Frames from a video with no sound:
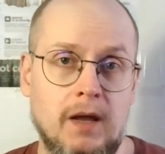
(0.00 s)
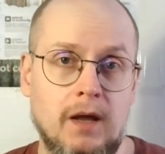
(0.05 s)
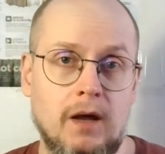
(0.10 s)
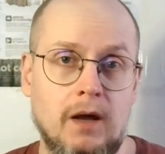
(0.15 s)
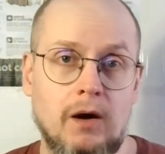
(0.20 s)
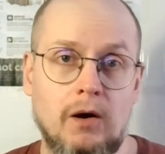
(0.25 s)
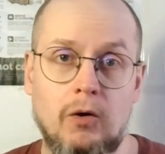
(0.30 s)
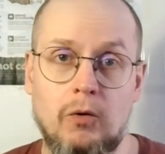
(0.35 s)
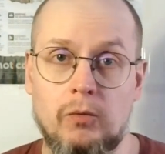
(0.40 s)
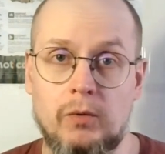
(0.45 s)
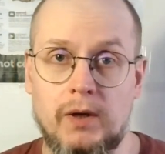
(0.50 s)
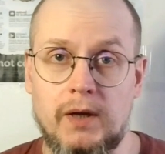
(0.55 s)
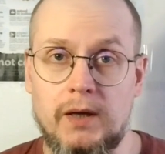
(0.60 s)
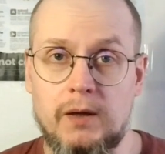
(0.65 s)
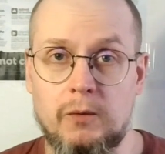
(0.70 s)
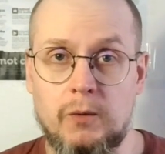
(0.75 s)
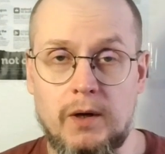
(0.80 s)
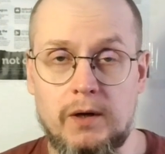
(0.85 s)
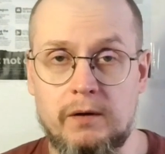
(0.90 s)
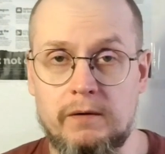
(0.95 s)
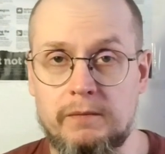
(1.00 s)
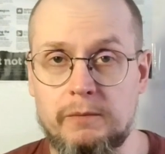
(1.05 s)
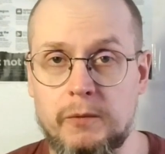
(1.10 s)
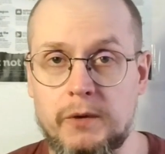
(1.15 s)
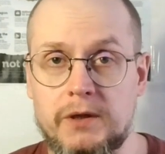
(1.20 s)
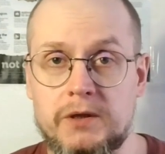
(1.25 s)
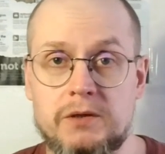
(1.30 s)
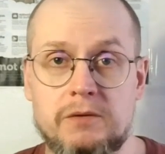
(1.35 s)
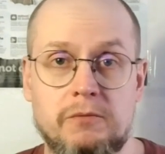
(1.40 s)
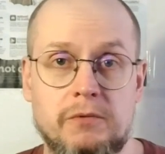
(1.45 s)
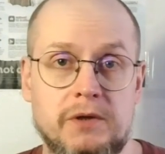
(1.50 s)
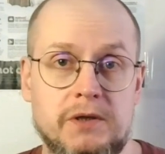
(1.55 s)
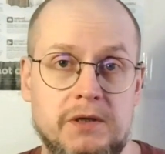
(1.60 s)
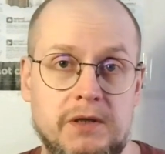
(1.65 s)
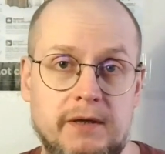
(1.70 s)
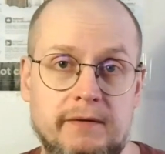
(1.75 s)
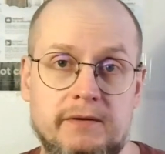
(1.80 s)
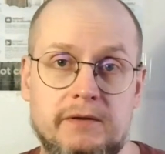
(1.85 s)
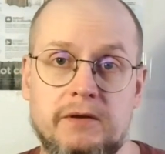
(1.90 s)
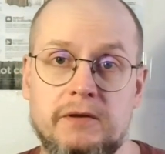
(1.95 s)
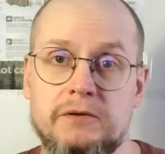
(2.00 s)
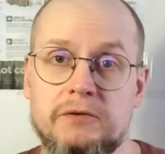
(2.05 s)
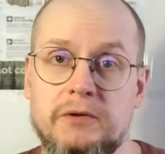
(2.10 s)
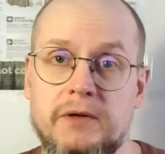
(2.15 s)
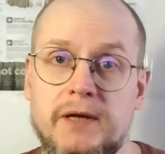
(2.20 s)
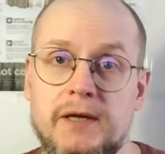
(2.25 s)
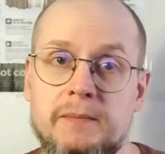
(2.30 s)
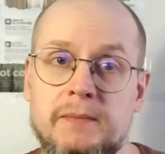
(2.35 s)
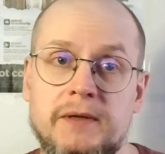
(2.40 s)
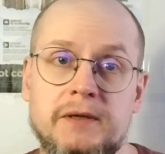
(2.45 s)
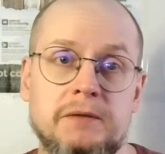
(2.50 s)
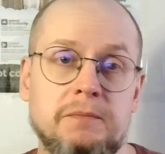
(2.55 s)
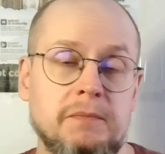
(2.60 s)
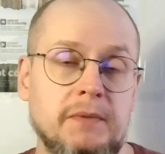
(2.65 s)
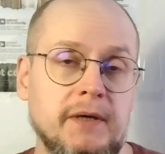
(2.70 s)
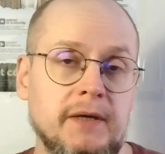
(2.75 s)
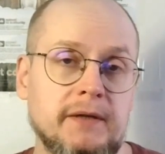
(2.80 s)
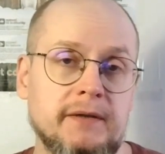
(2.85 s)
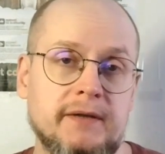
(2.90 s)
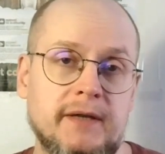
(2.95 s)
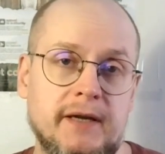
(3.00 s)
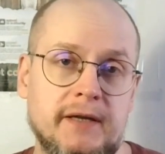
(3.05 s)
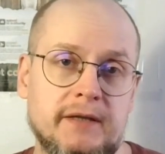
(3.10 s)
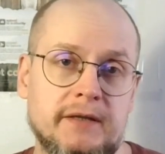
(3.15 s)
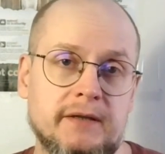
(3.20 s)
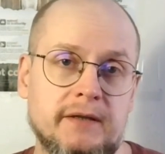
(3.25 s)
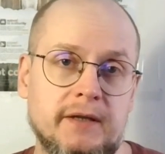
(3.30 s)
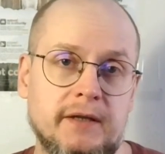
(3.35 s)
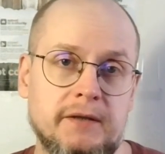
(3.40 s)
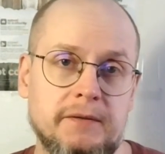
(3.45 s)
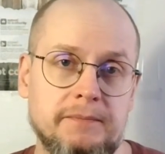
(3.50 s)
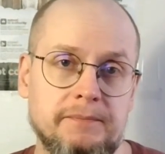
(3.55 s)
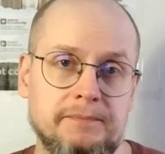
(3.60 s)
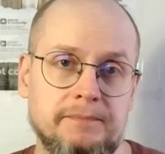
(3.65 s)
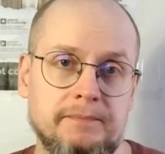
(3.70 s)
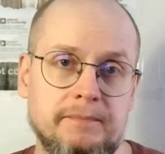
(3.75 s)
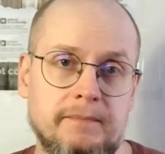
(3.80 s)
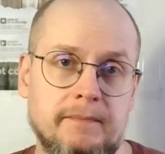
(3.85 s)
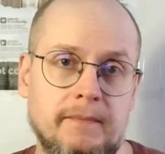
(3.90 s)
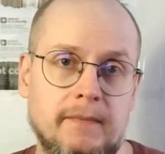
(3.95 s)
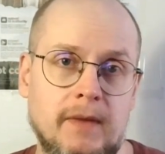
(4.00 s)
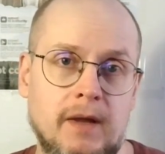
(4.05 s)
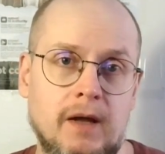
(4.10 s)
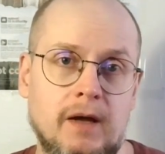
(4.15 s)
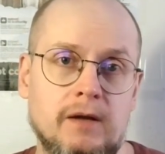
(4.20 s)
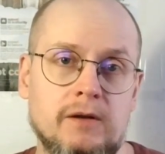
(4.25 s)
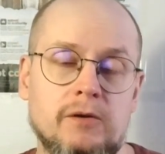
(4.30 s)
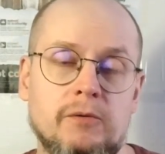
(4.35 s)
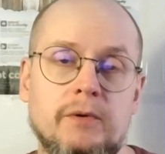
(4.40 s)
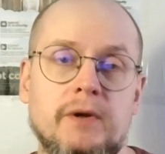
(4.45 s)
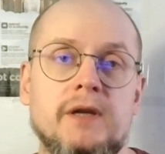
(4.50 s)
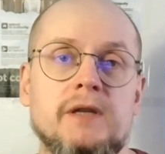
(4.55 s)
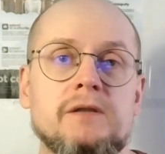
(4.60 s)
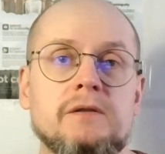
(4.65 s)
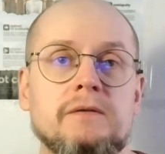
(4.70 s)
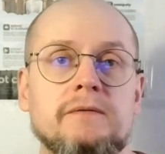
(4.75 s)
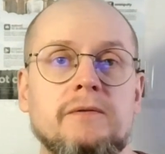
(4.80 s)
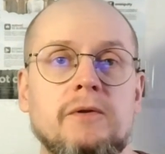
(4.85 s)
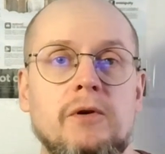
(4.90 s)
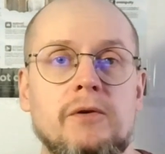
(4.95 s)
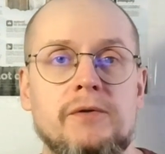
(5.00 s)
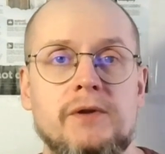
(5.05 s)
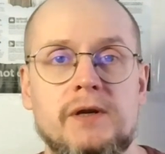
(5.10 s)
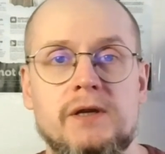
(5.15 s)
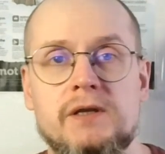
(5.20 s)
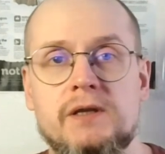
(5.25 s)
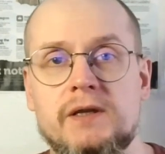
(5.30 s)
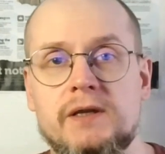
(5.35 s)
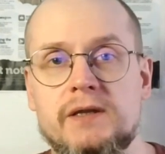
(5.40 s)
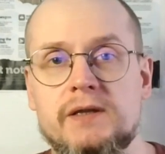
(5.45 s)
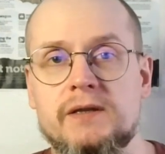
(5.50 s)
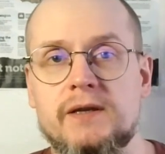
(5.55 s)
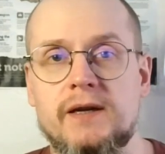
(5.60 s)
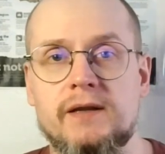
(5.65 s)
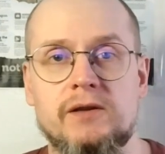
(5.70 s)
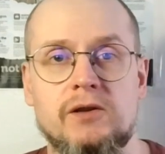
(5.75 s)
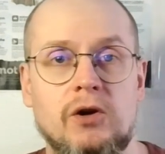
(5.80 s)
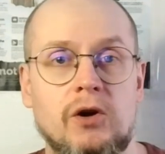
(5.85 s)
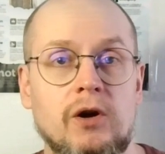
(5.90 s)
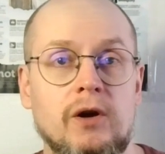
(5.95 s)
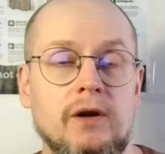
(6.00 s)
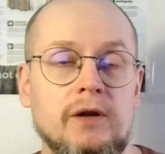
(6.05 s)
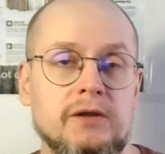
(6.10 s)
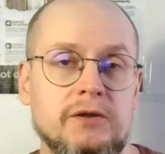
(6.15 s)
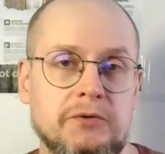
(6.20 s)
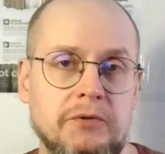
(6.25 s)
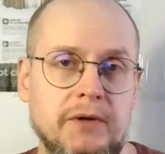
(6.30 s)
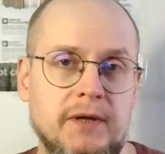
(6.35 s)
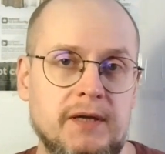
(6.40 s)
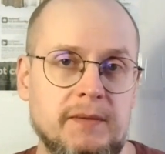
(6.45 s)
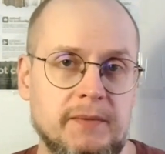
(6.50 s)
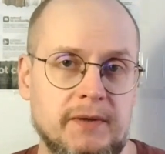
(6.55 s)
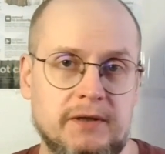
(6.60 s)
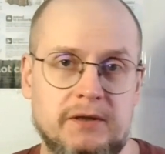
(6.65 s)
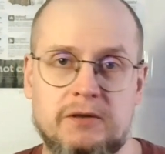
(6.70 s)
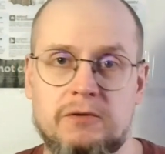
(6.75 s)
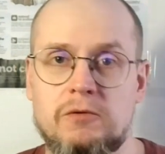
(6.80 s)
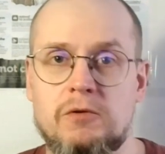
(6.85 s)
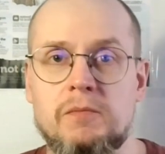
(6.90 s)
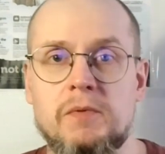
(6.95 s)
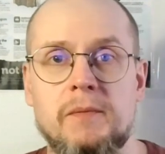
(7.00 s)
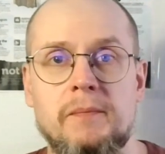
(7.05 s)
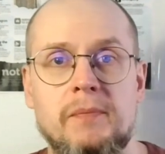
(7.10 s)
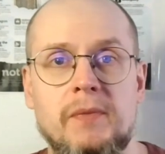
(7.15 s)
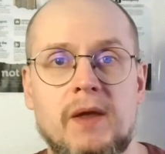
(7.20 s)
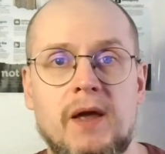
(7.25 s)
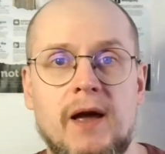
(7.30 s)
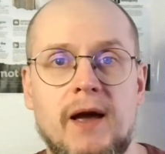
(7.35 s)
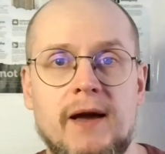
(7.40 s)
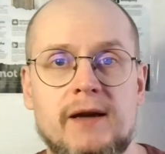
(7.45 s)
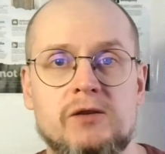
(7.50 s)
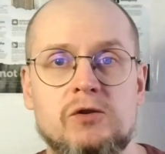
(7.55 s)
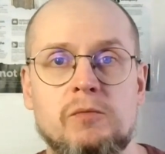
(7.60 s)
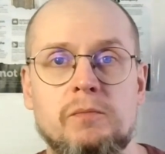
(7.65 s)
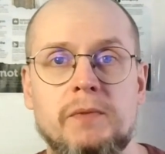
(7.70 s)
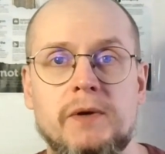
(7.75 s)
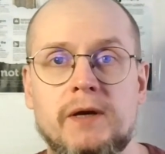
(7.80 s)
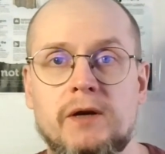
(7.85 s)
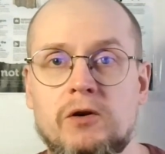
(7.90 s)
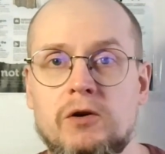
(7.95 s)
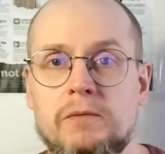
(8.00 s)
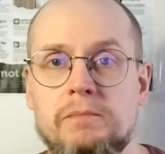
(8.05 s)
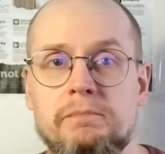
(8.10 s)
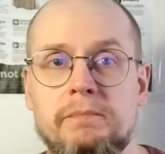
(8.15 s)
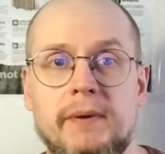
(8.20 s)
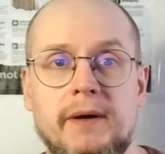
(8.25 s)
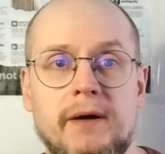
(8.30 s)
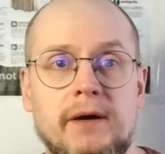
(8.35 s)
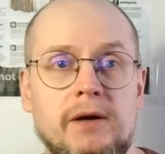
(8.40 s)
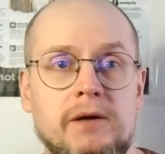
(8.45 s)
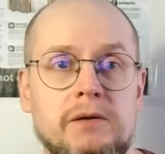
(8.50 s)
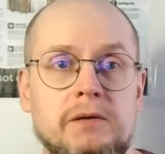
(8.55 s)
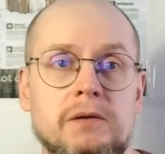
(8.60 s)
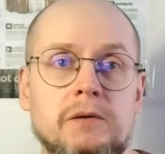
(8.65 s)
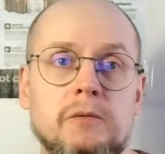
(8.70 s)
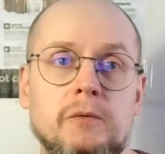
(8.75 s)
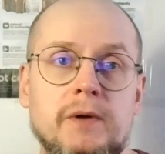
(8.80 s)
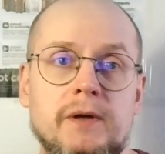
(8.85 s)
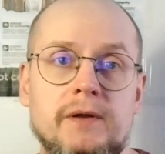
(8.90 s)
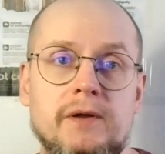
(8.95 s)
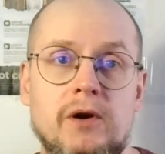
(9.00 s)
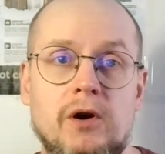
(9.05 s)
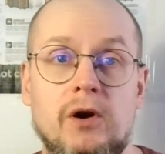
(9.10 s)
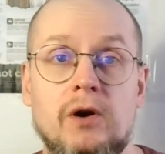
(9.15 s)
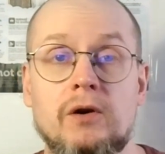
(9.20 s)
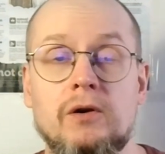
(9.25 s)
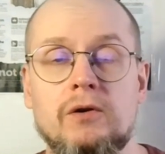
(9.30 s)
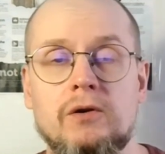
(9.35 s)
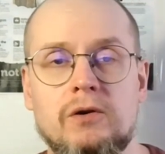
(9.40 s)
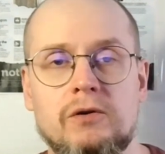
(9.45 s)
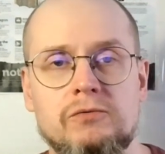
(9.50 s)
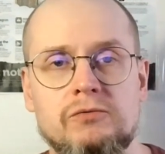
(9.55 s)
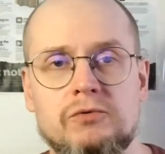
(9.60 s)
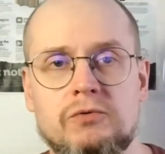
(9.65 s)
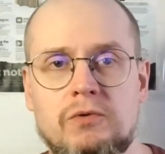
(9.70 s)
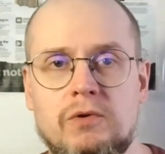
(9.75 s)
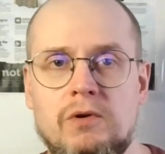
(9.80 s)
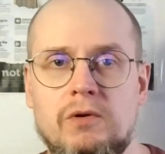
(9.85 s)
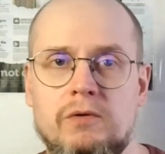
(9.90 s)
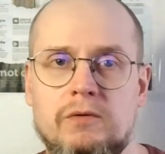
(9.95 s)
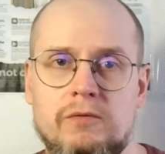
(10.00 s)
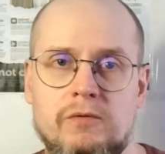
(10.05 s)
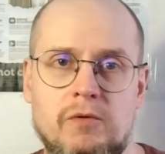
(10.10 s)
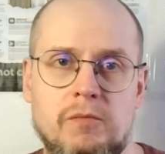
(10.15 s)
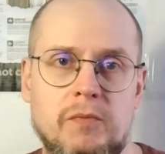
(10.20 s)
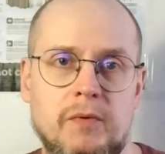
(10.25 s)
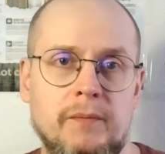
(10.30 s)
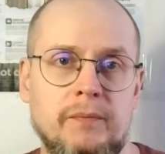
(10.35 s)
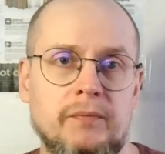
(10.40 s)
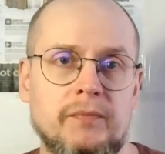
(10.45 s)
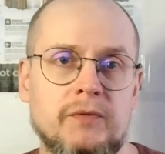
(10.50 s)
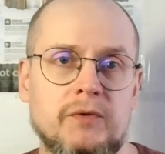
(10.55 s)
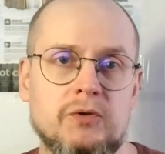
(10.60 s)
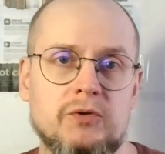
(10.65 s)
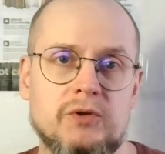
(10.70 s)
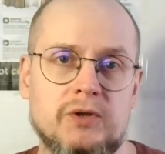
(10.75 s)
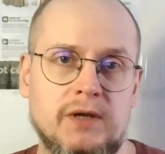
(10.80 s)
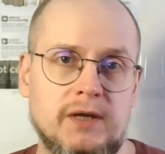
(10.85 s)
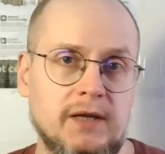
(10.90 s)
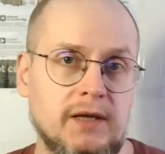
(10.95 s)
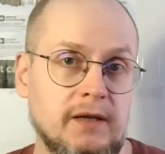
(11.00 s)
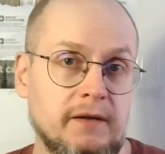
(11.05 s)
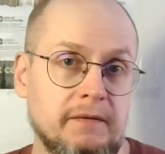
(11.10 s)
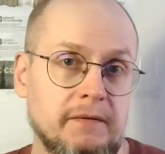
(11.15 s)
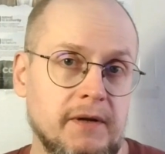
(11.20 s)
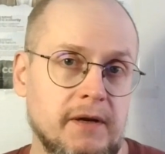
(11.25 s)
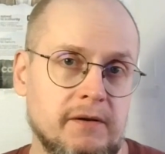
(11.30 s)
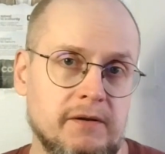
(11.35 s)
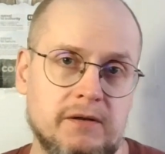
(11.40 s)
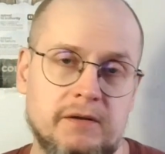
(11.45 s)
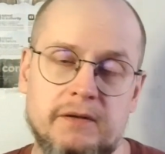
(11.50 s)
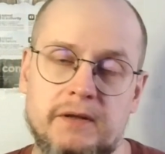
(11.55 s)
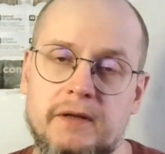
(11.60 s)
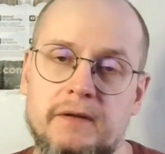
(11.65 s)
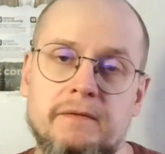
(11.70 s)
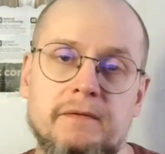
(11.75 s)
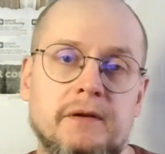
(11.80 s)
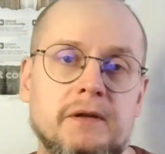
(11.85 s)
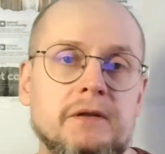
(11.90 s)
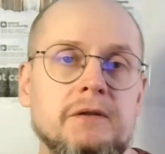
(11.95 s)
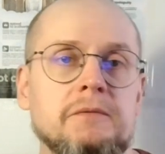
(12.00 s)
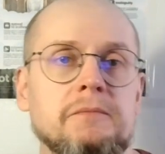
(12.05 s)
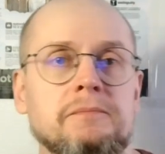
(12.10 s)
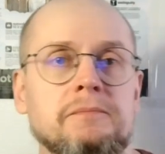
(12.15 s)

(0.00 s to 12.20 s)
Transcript: only one of which receives the treatment being tested. The reason for this is that the treatment group has to be compared with a control group to see if there's a difference.